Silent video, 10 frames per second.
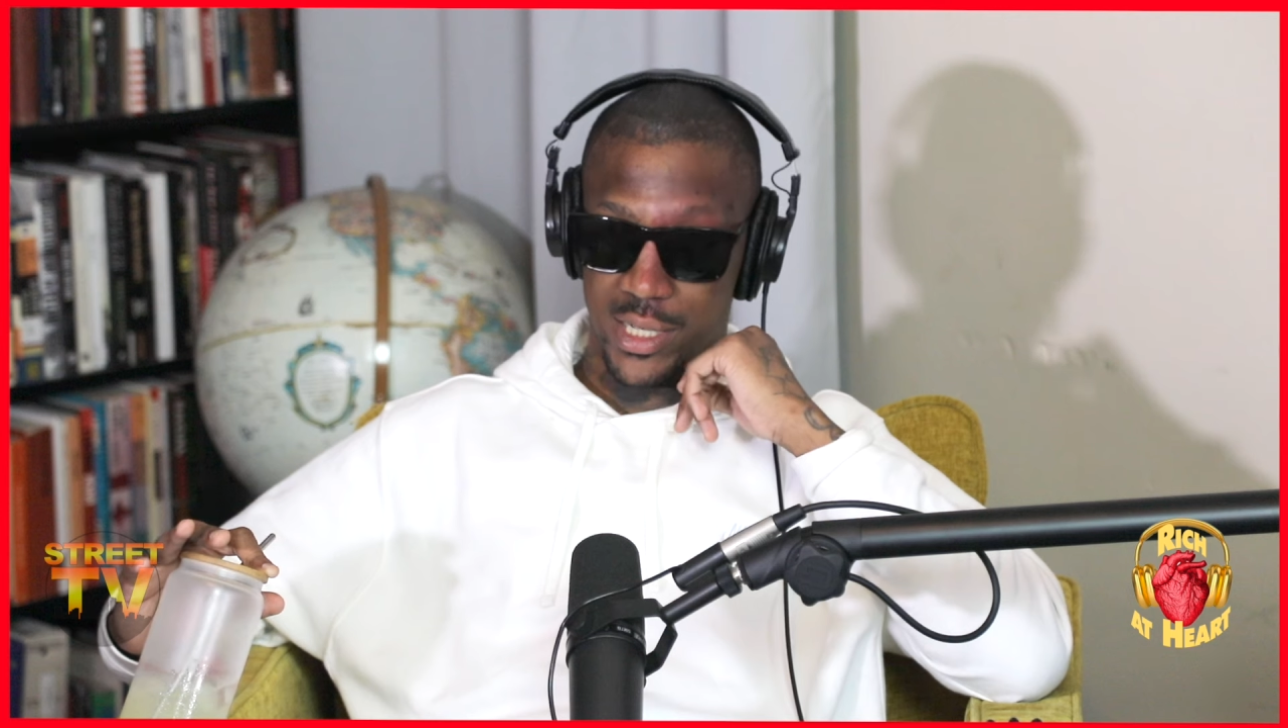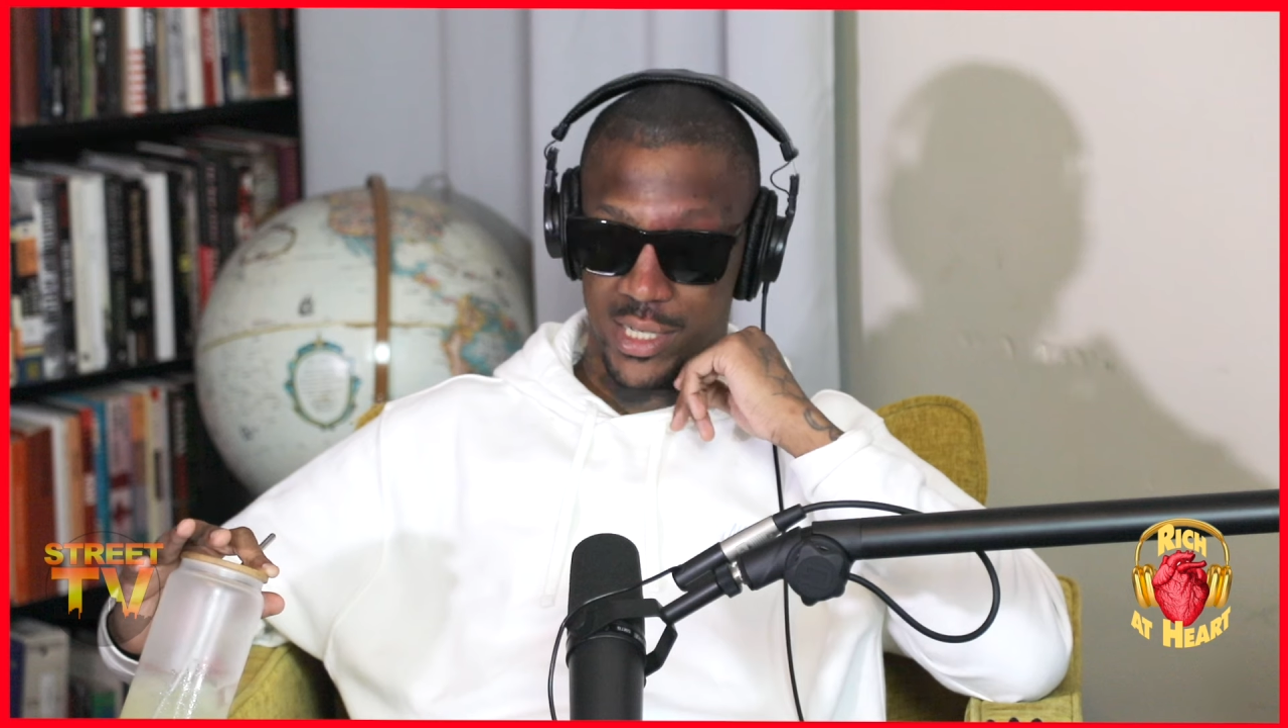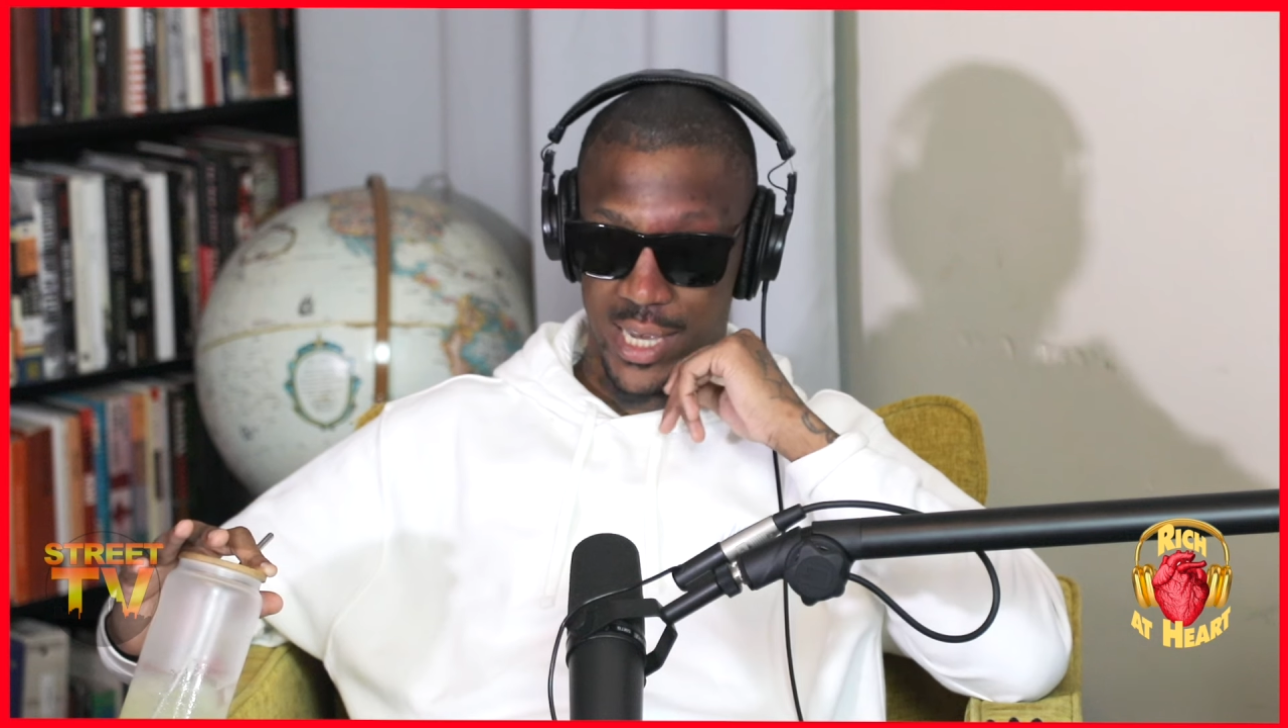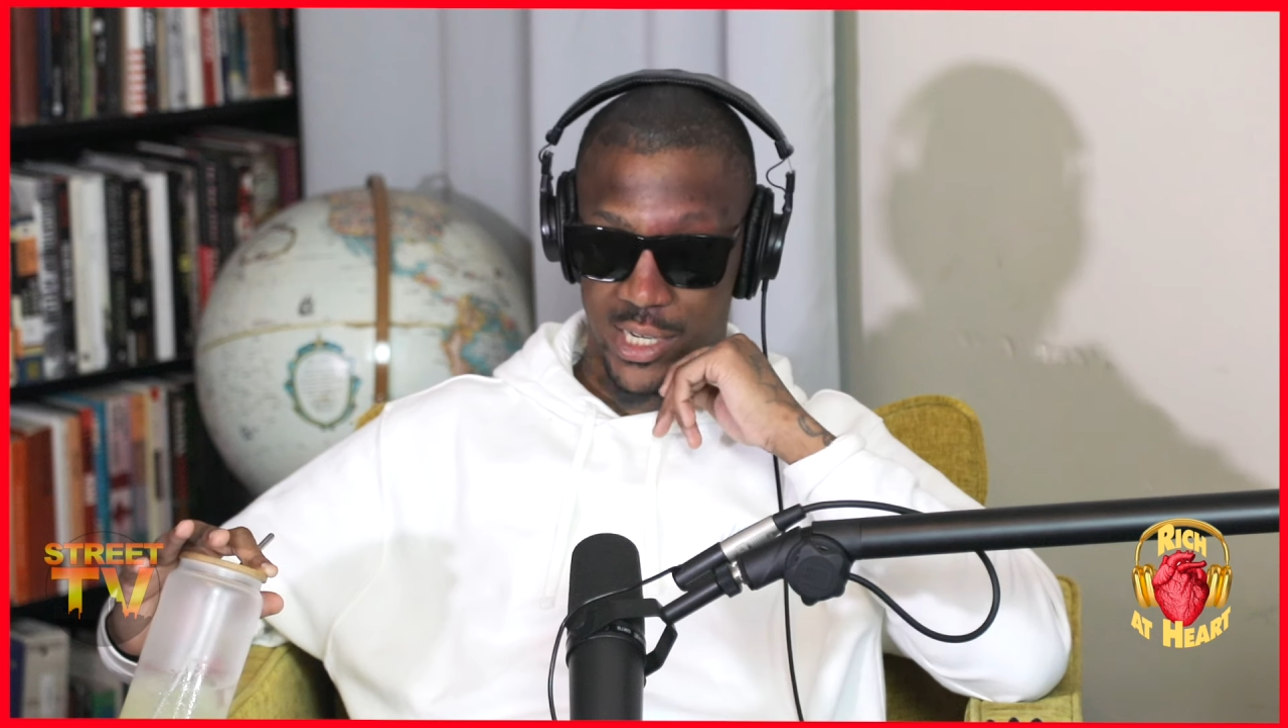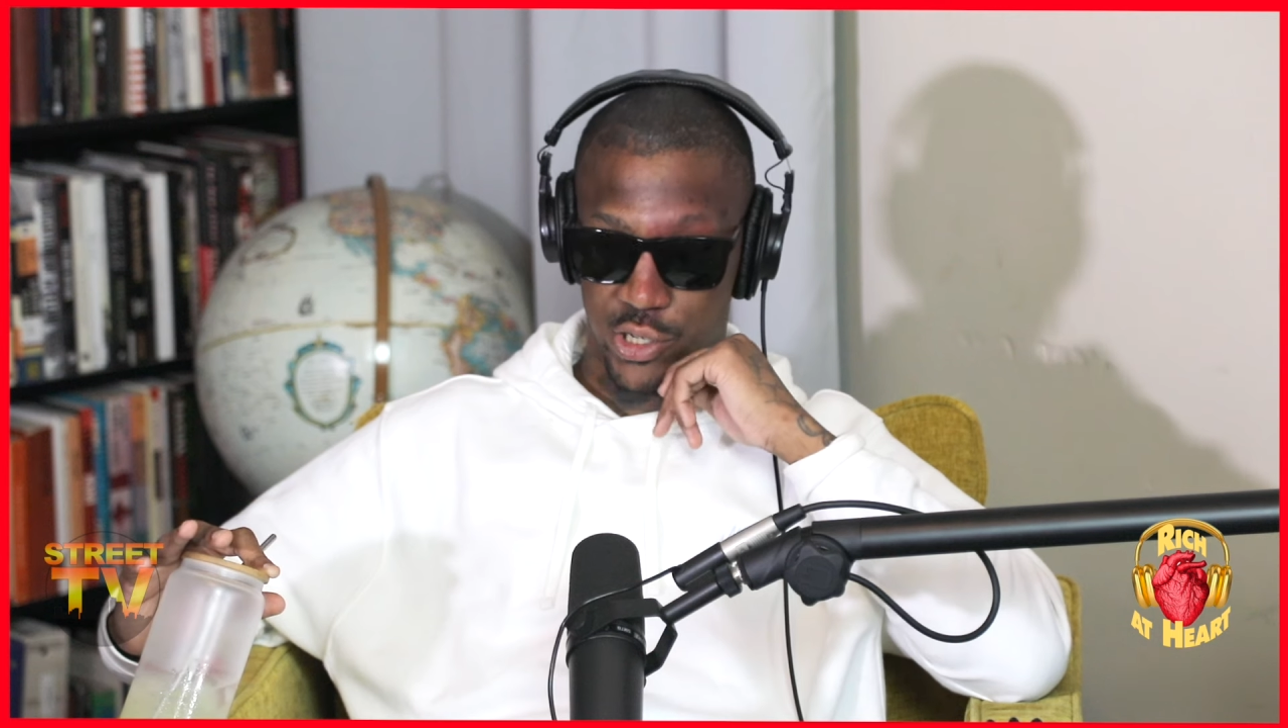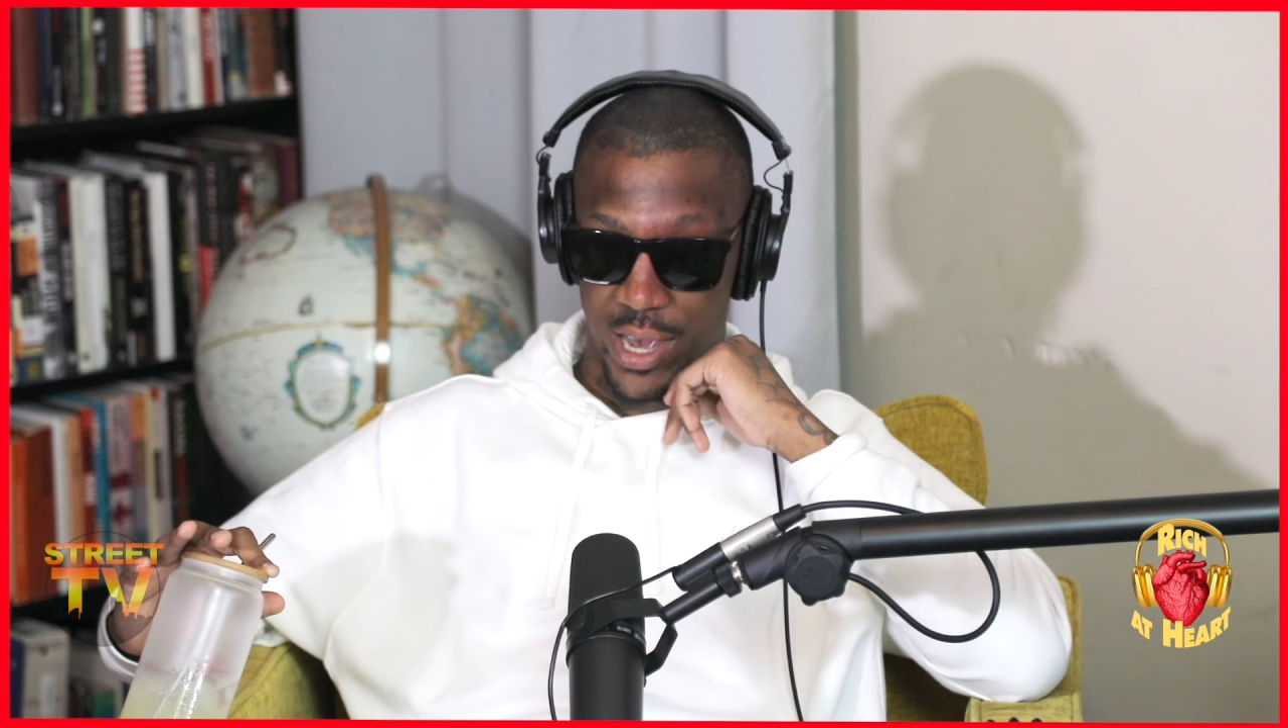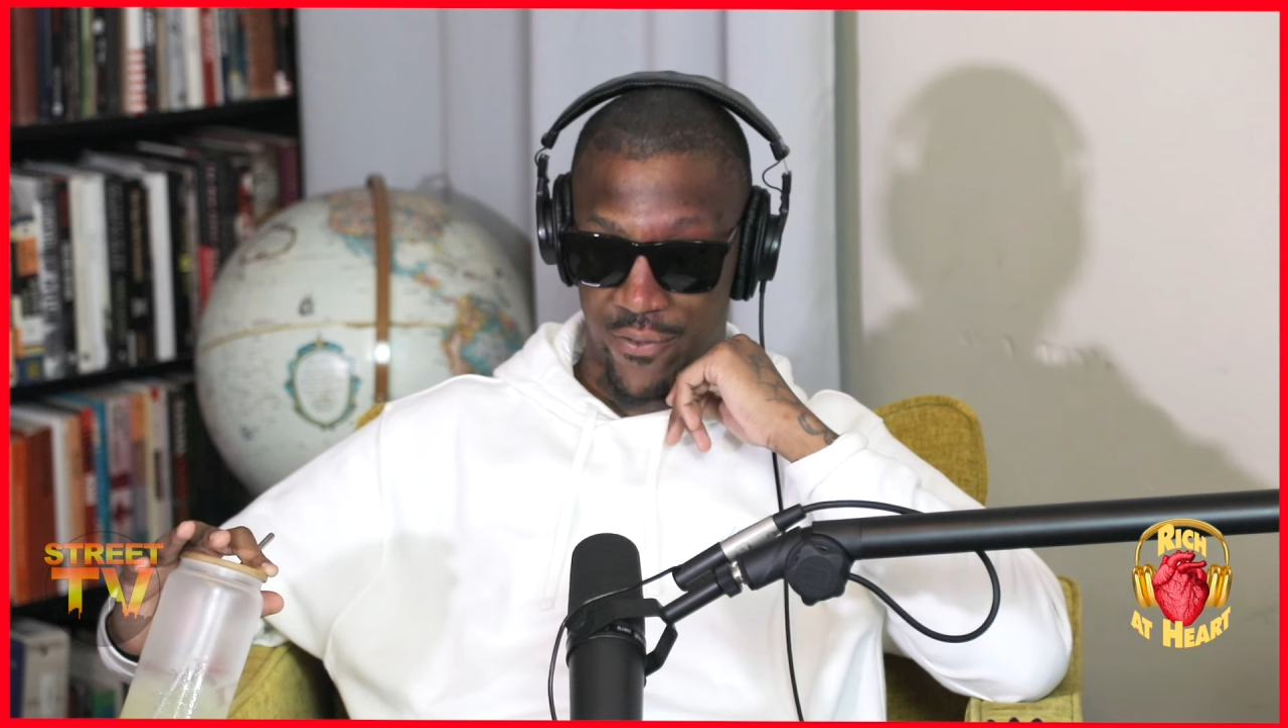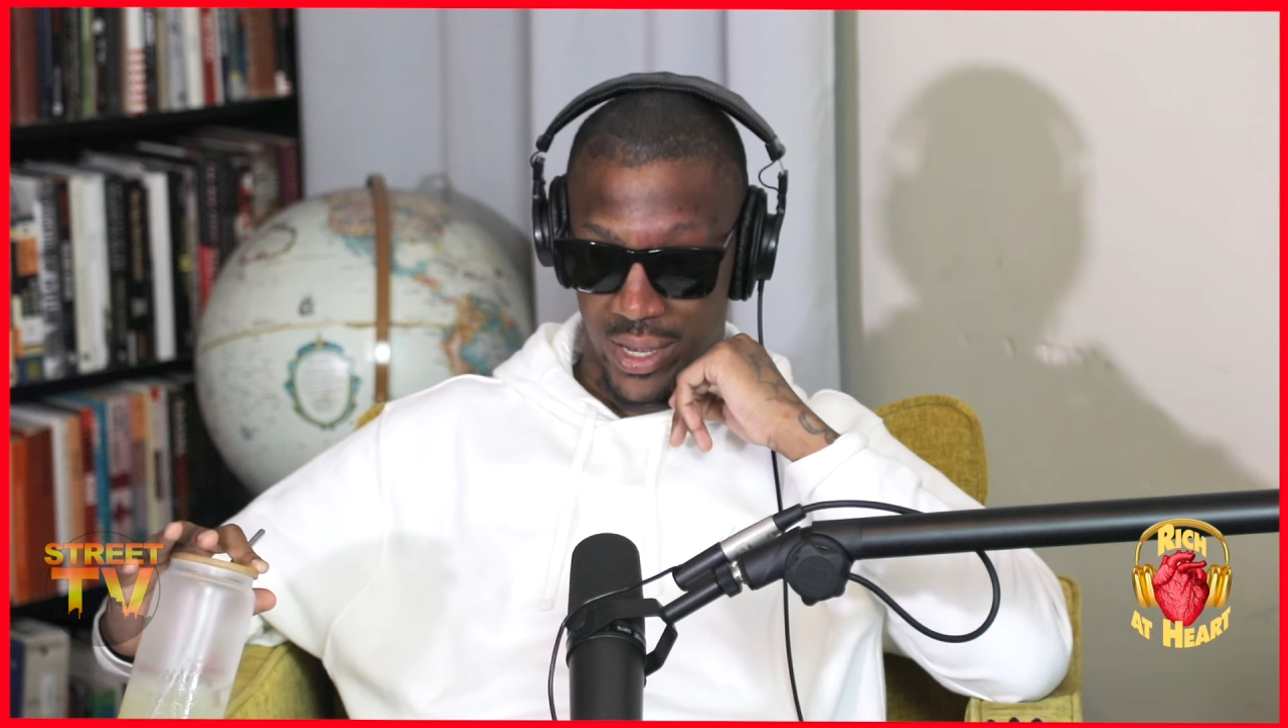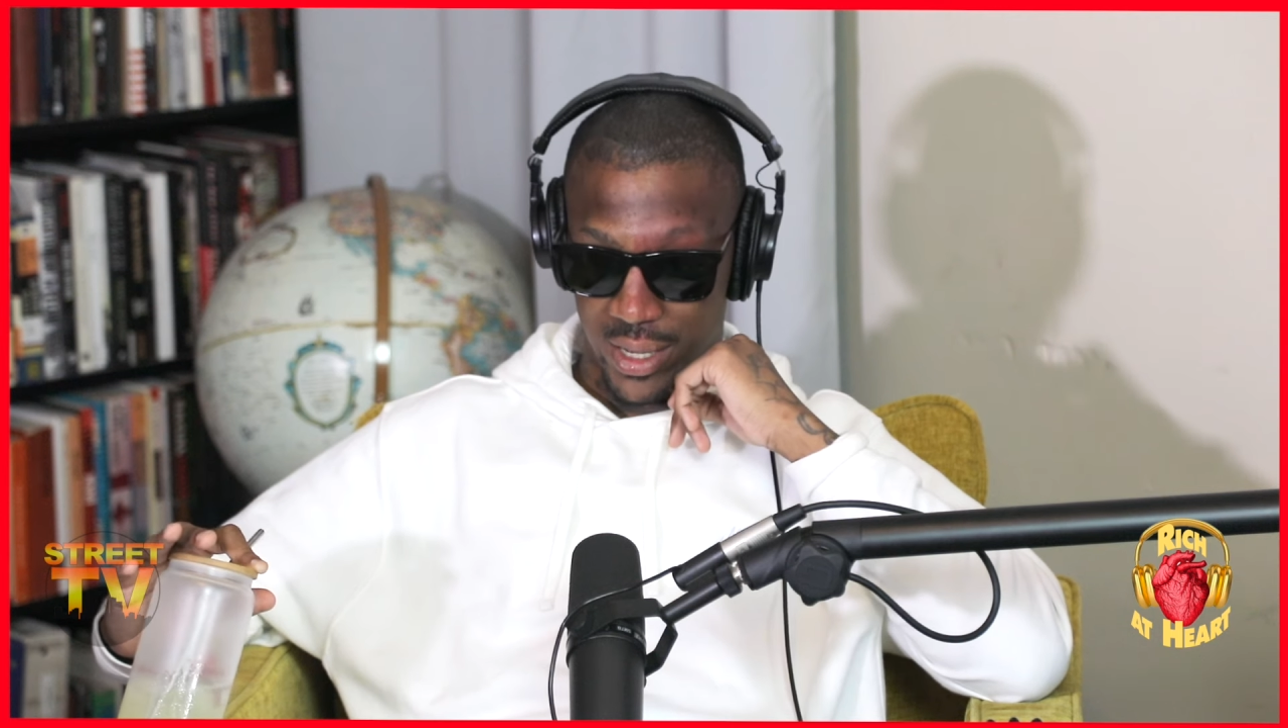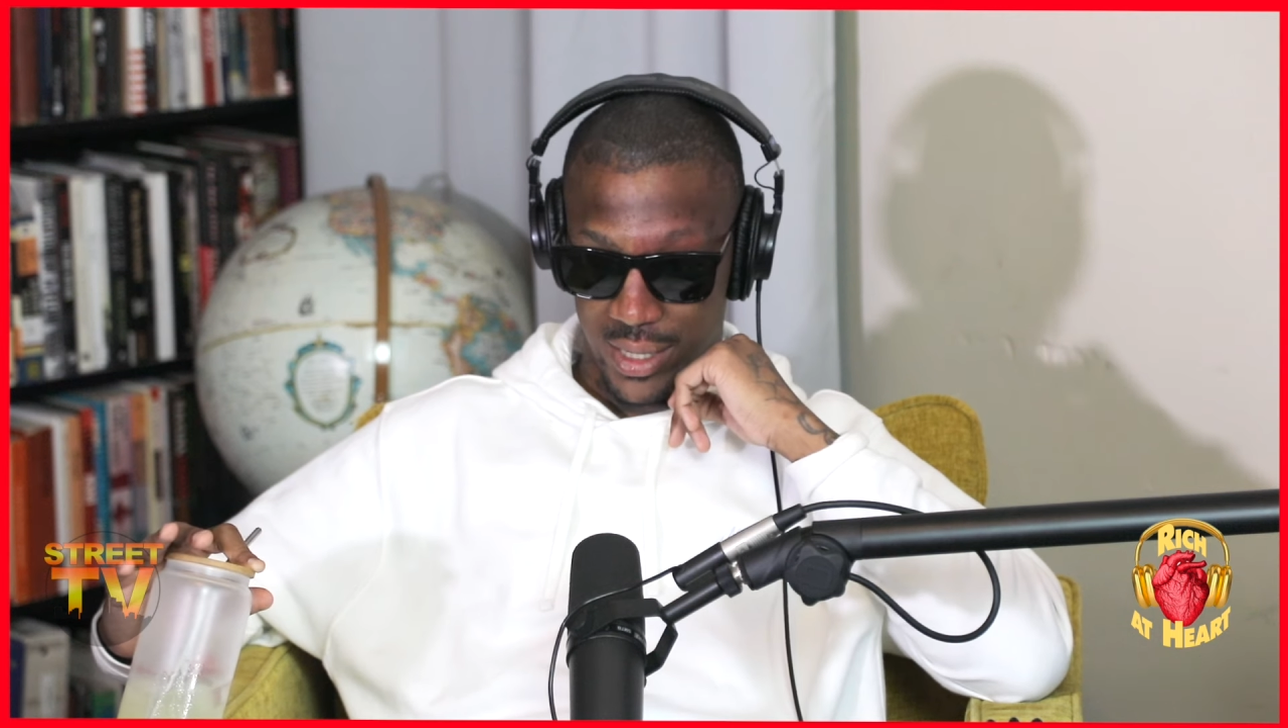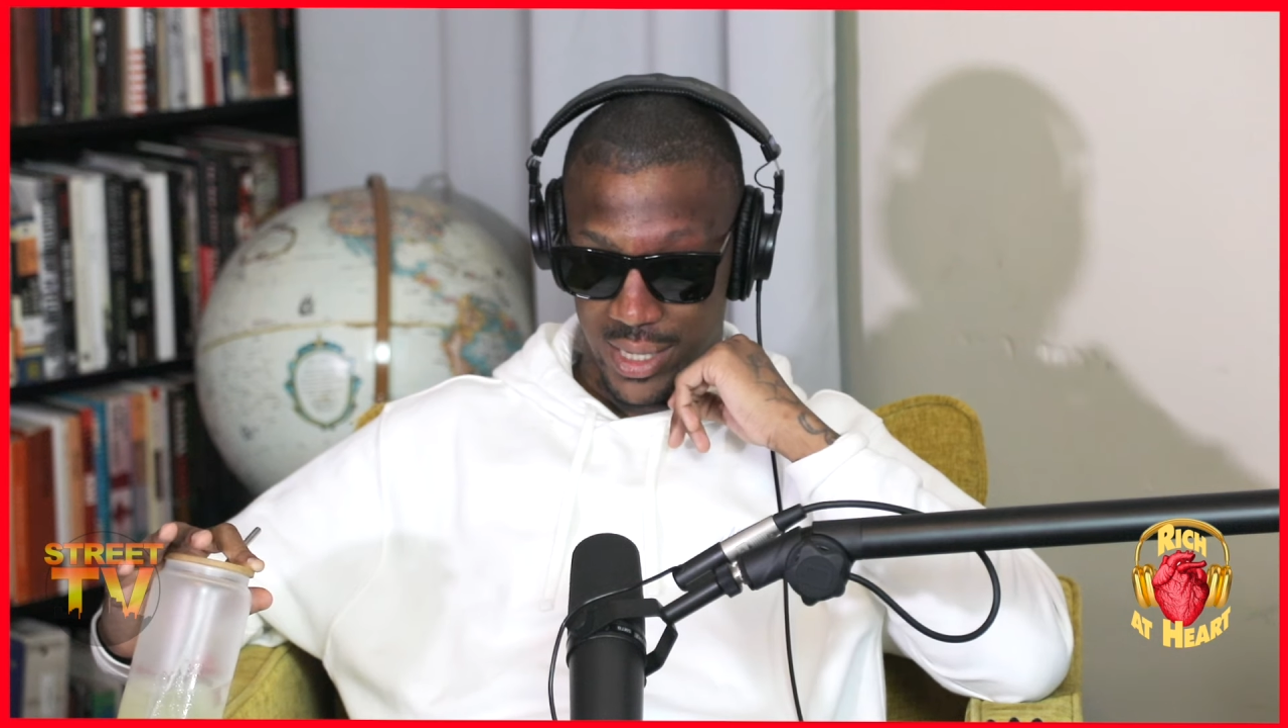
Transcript: sex trafficked